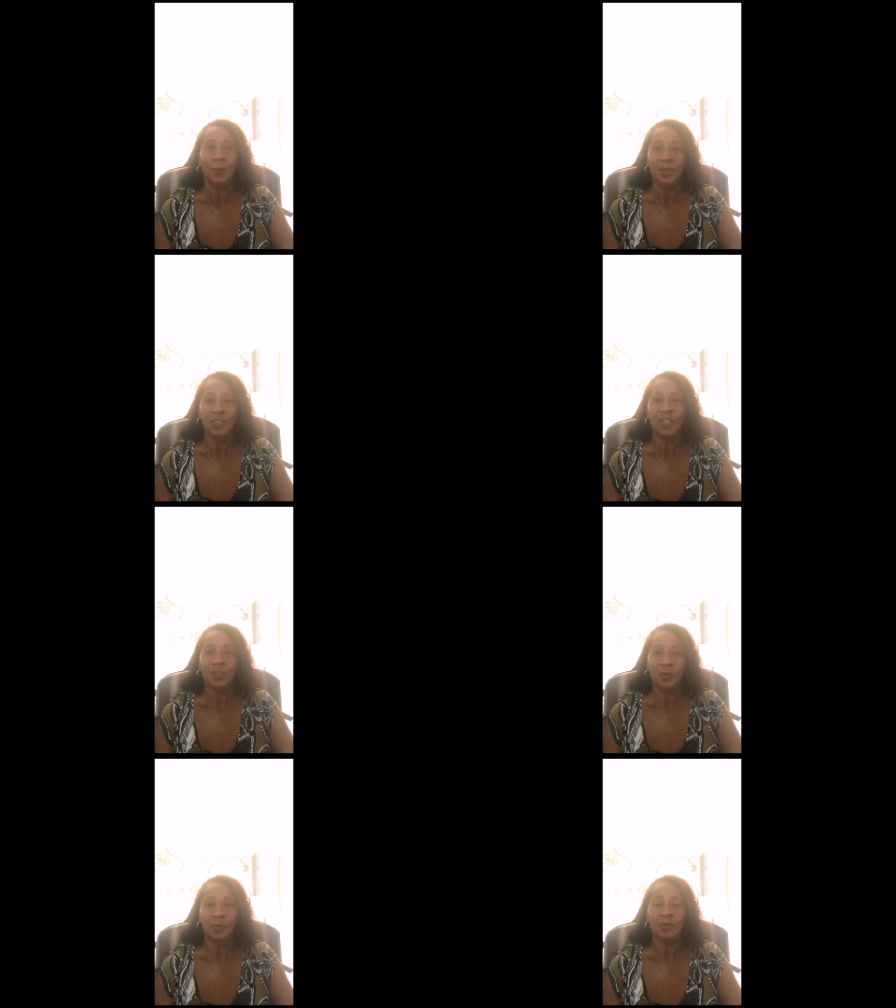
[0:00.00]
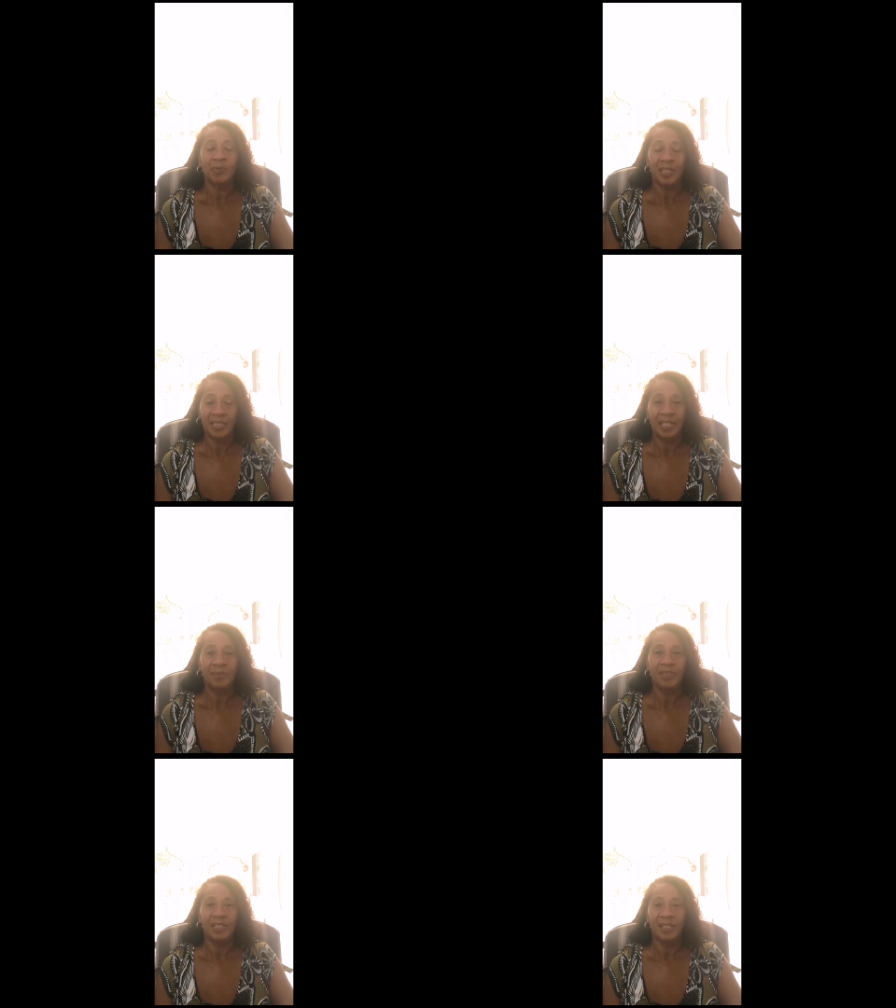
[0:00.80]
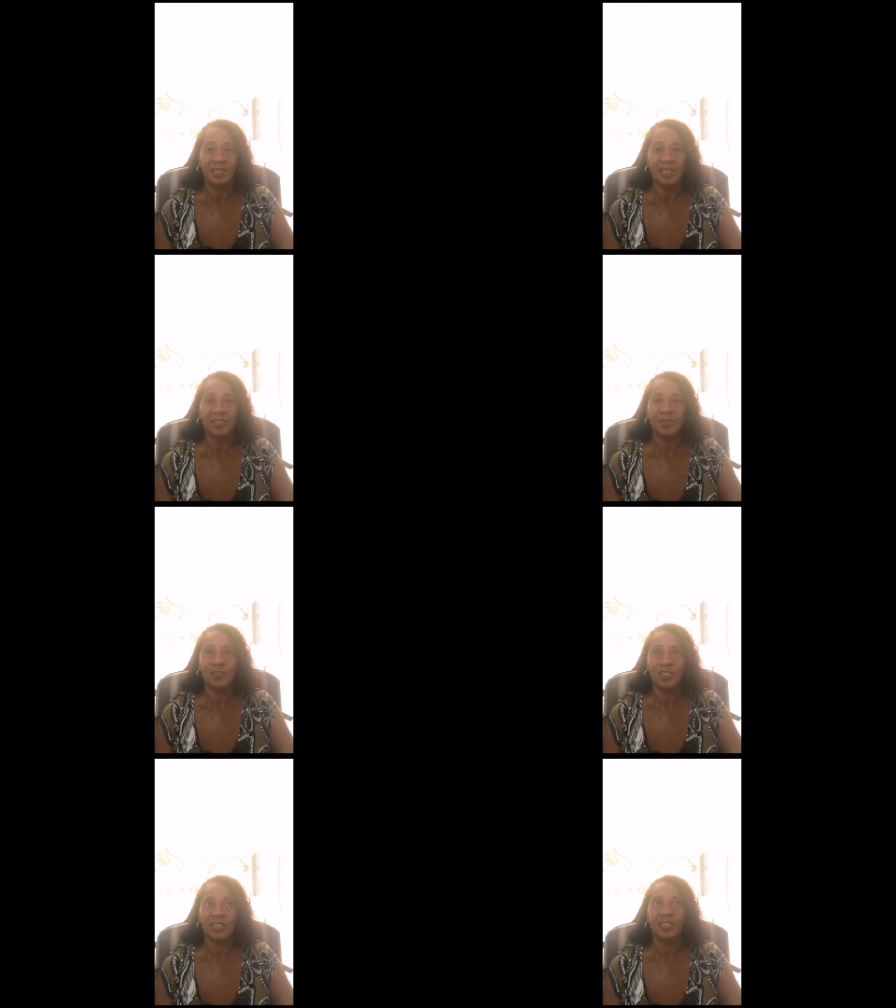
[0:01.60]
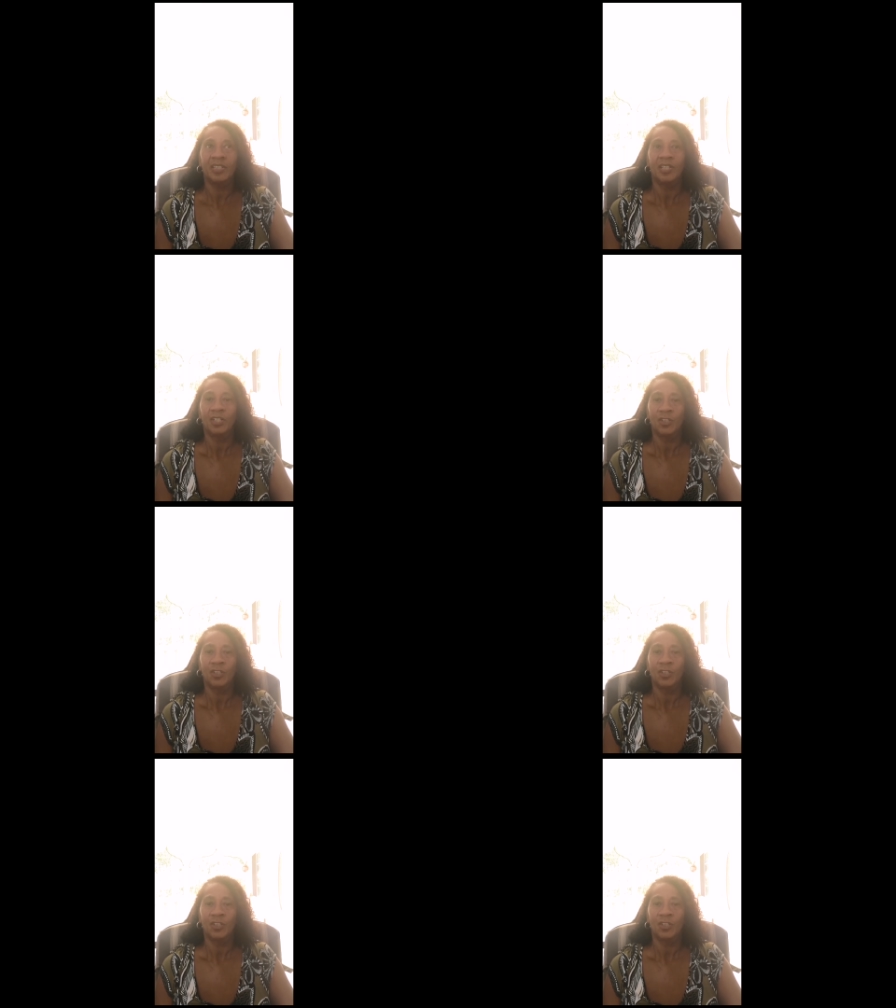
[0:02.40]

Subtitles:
but she called. We had a lengthy discussion.